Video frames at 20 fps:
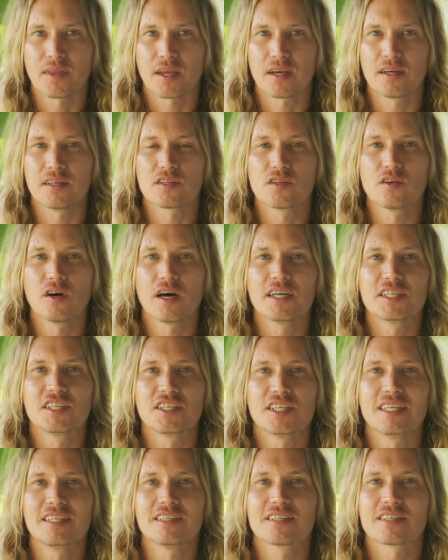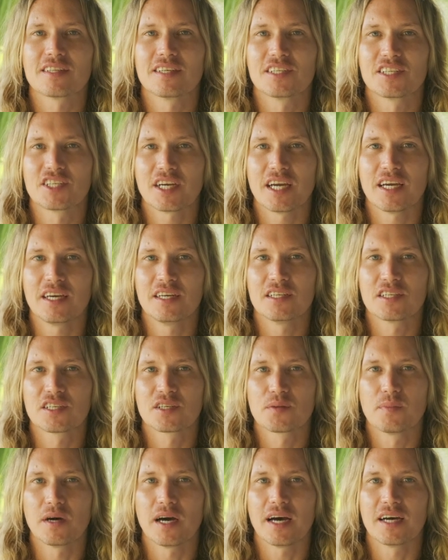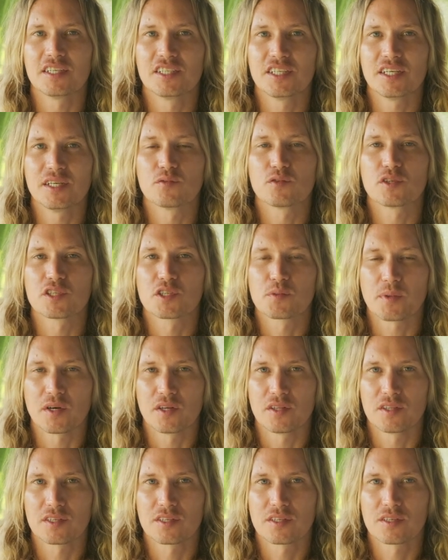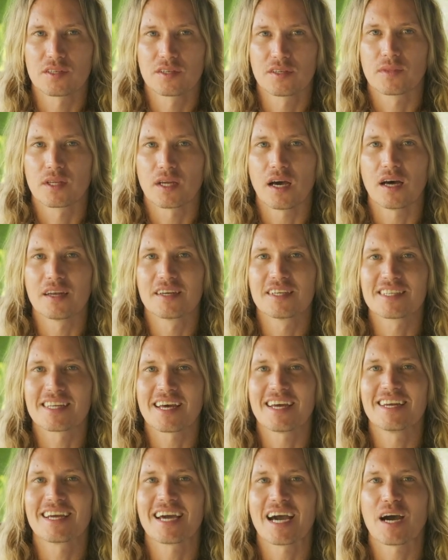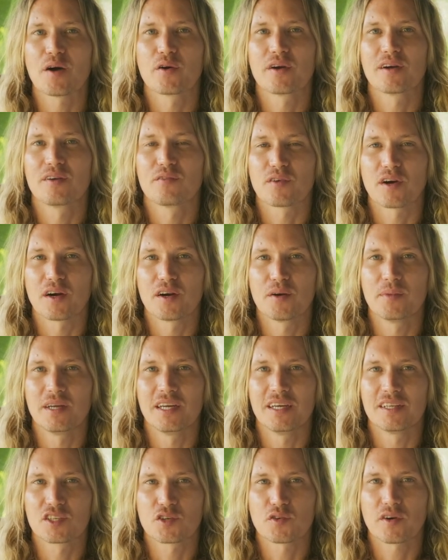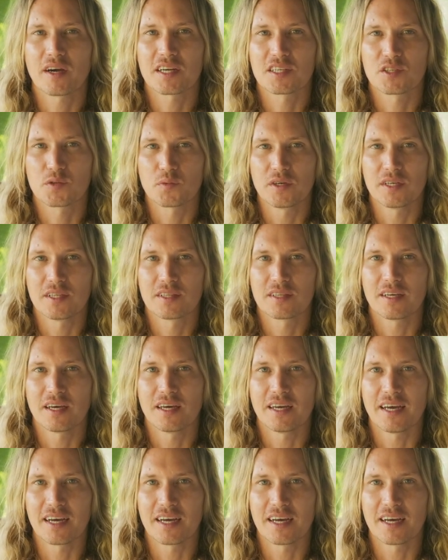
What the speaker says: It's not our genes that change, but our gene response. Understanding how our environment interacts with and